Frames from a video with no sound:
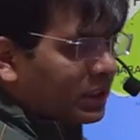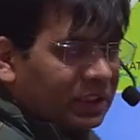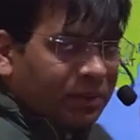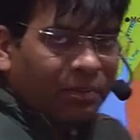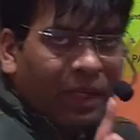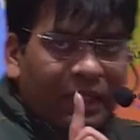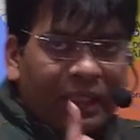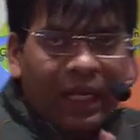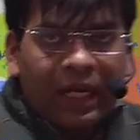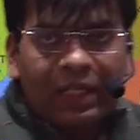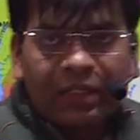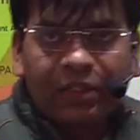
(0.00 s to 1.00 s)

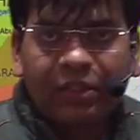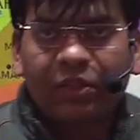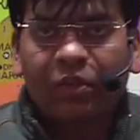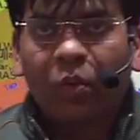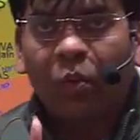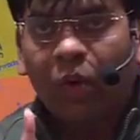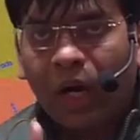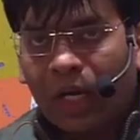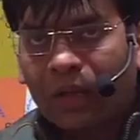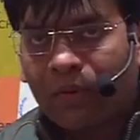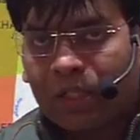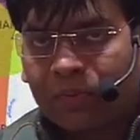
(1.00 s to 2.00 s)
tripartite
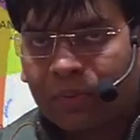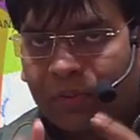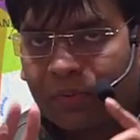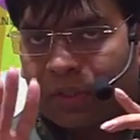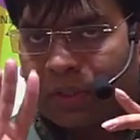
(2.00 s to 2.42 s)
war was between